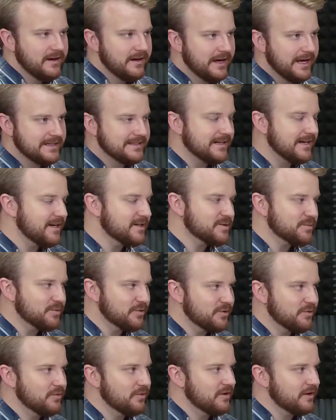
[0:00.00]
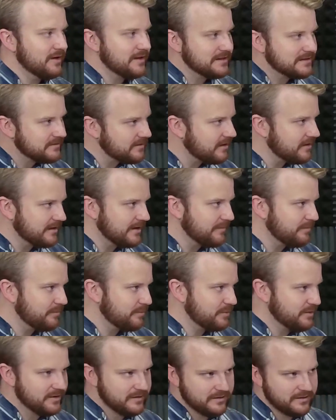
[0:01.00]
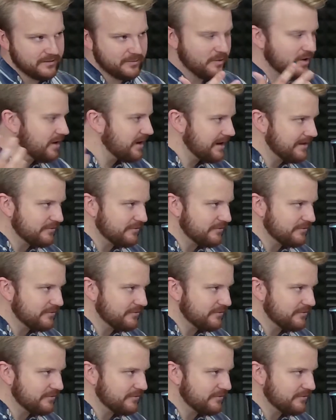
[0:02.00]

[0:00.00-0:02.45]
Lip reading: as an entrepreneur in a startup, you're wearing